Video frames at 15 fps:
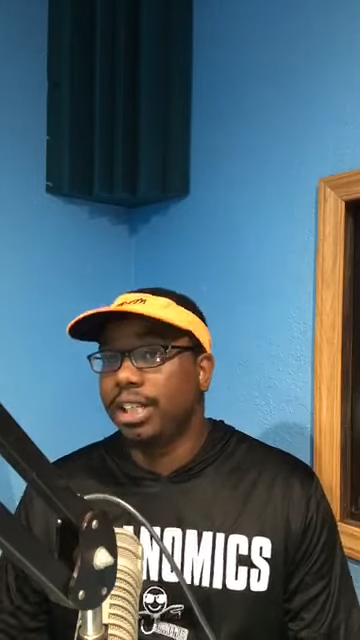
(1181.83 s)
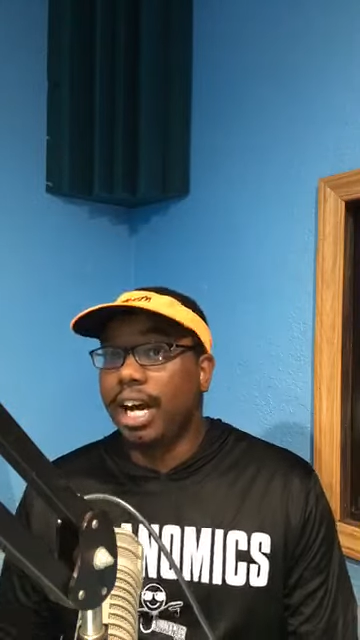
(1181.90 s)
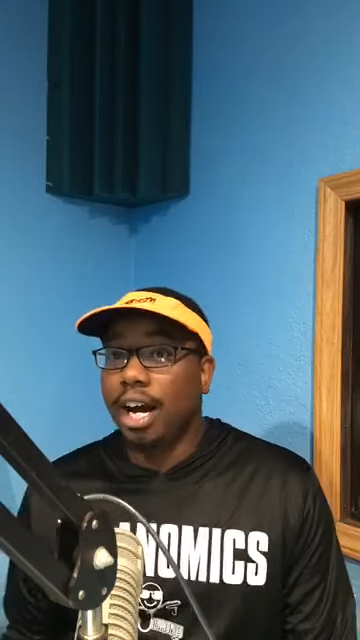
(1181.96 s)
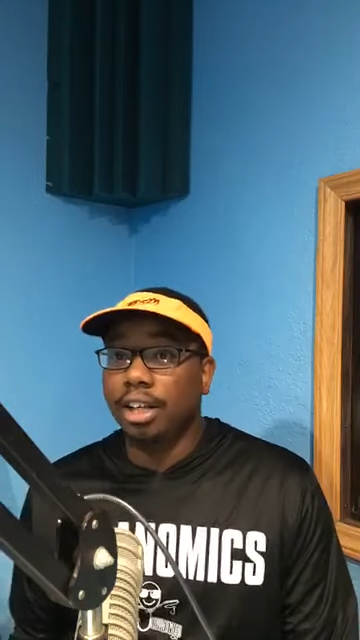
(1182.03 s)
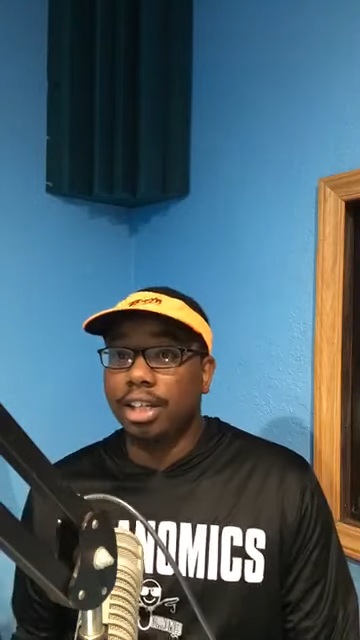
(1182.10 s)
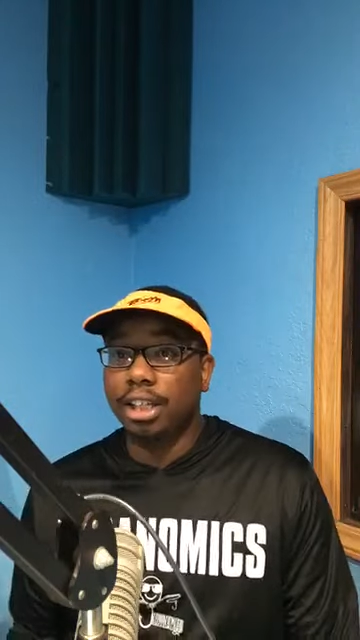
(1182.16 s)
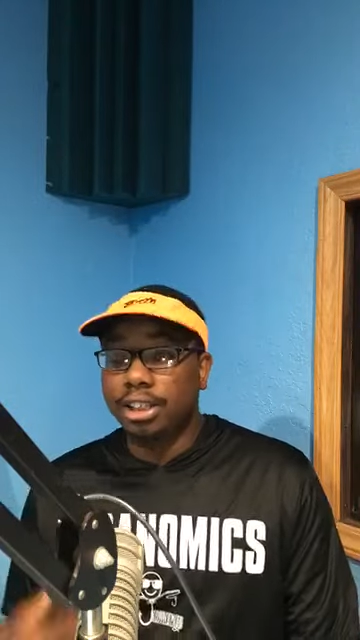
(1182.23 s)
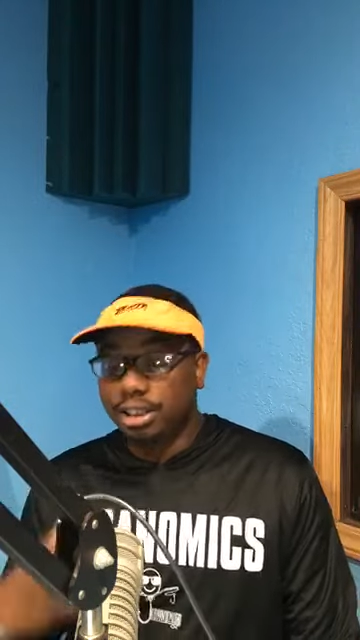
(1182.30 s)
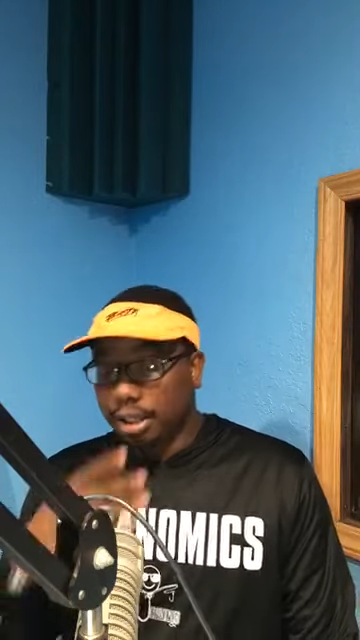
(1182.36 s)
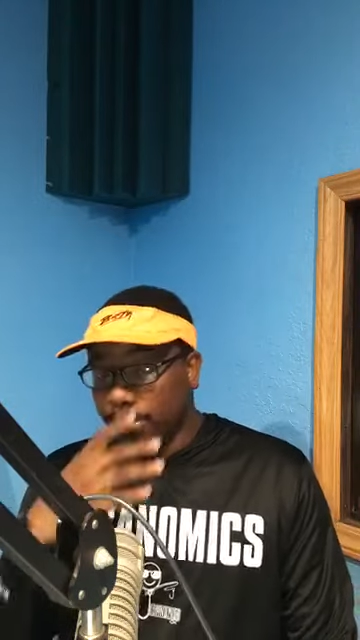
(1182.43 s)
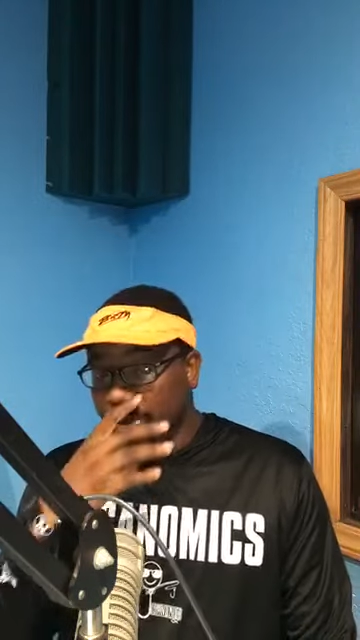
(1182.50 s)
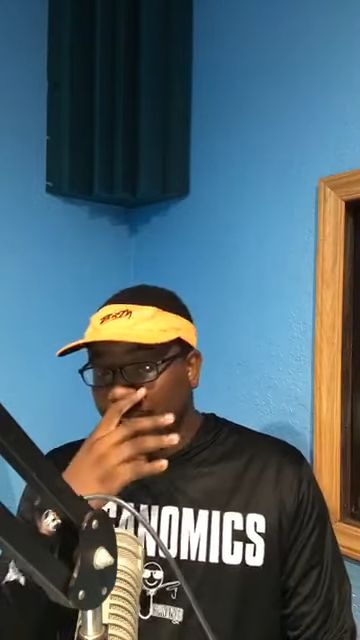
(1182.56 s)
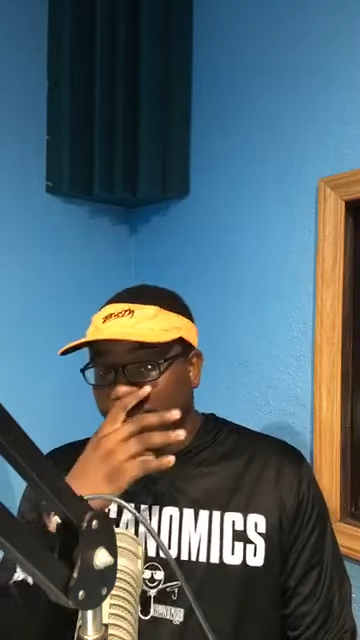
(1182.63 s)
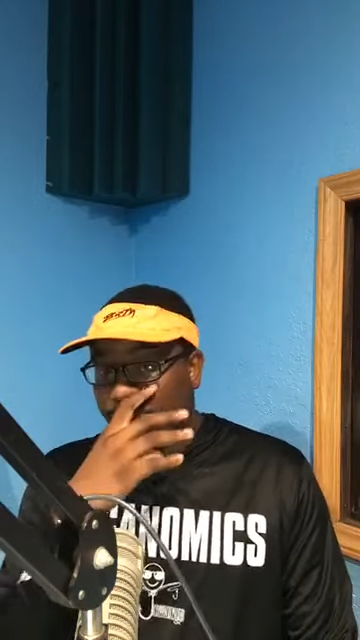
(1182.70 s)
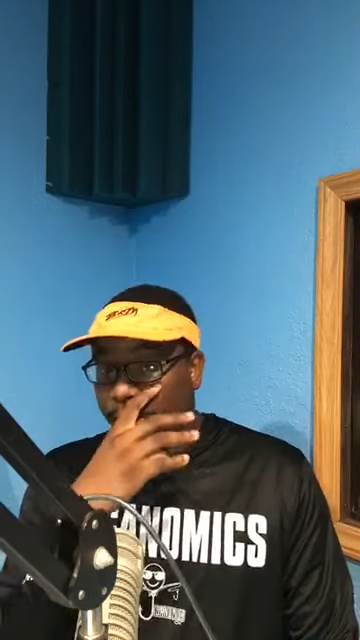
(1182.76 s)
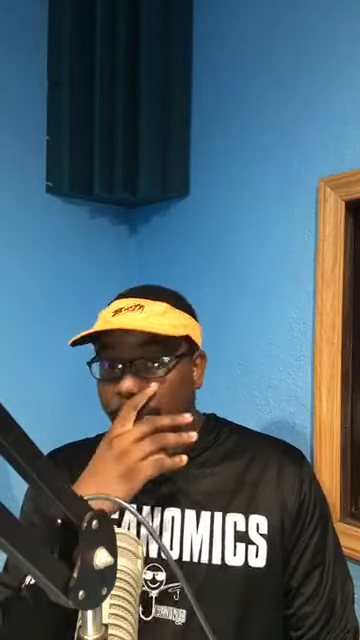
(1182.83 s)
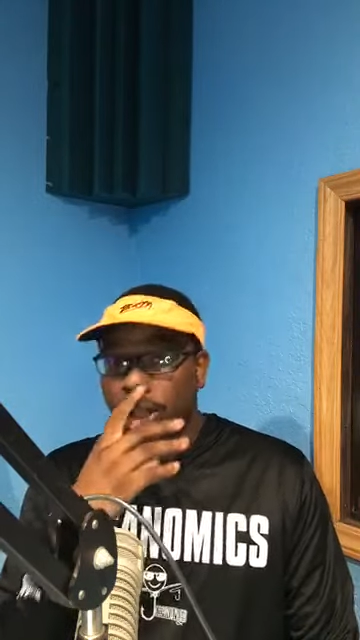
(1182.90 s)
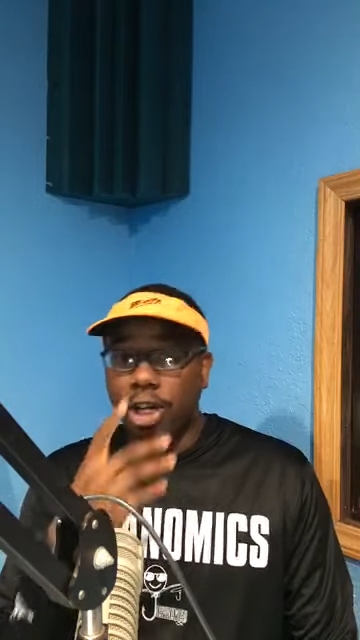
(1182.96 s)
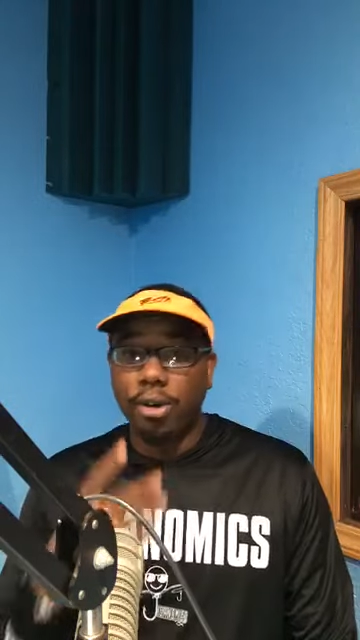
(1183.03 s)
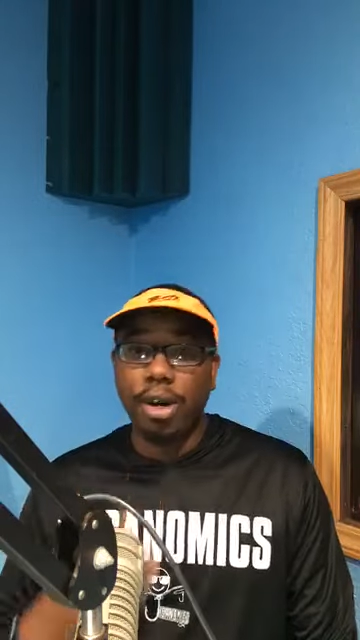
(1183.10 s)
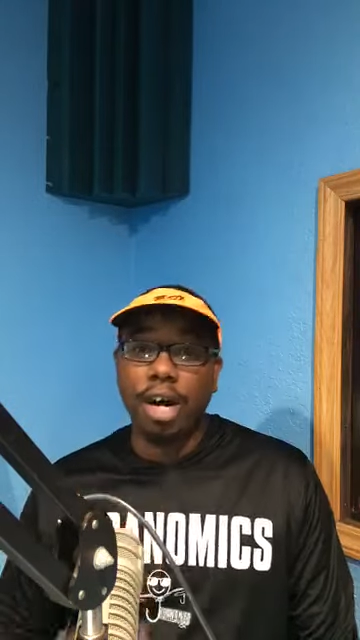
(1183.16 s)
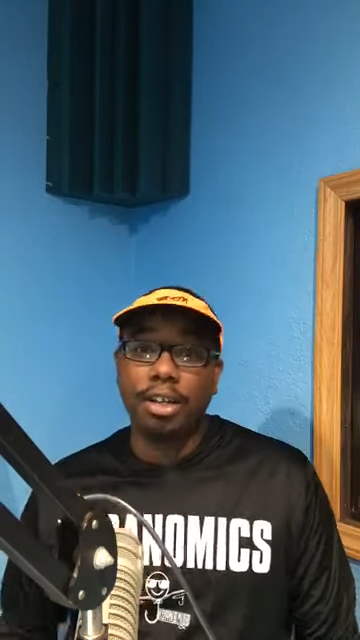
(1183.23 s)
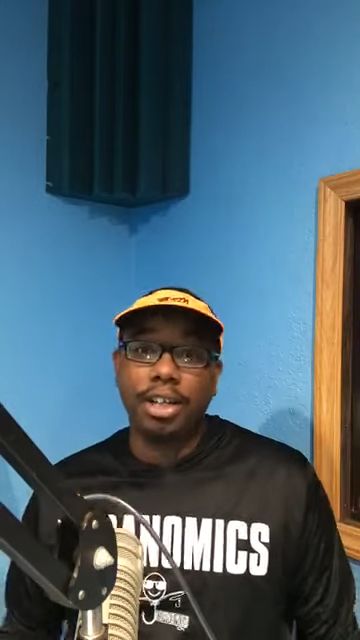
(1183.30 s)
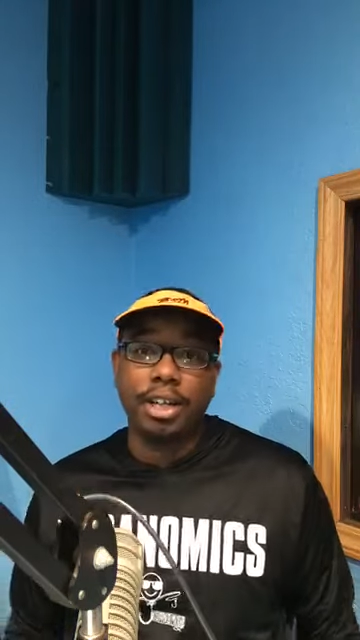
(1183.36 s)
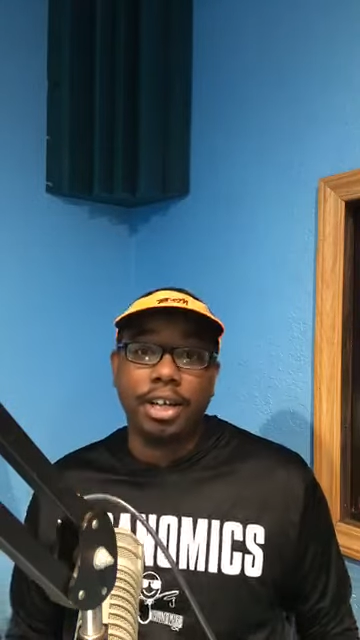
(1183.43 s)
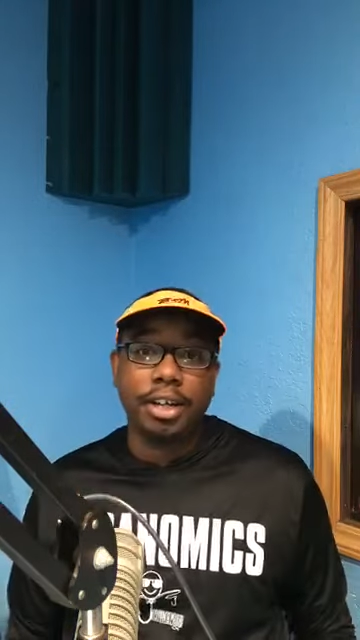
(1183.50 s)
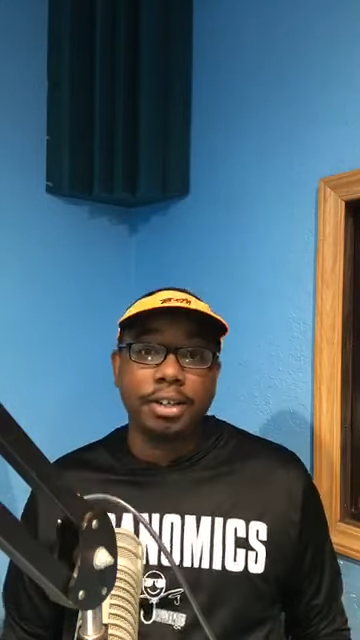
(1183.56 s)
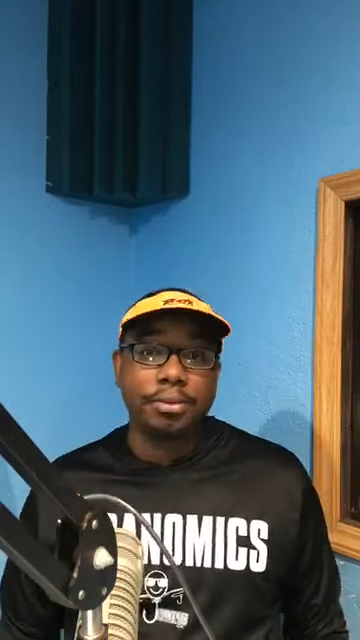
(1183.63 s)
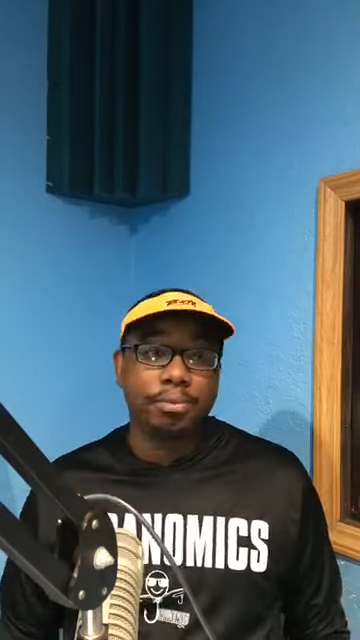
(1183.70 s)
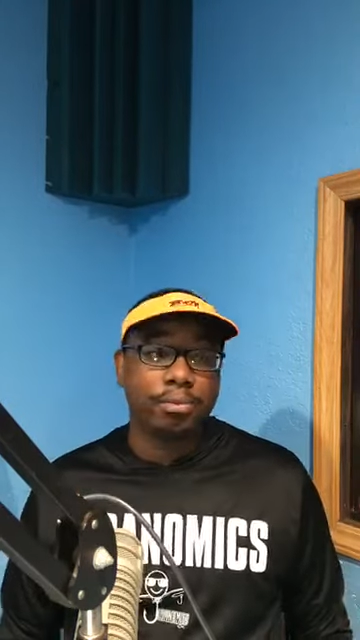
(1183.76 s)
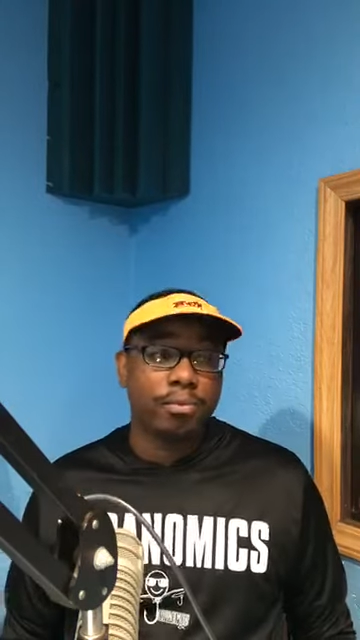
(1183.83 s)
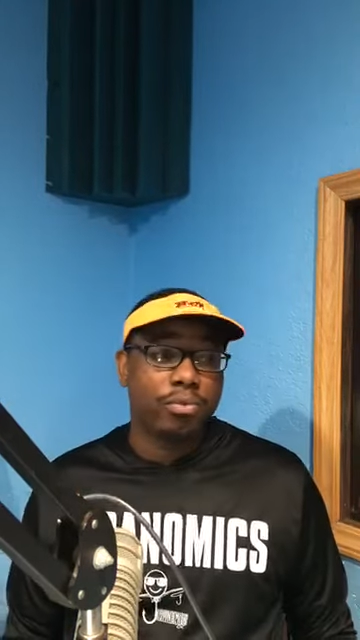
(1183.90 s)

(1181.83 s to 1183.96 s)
Now, there's some days where we go out there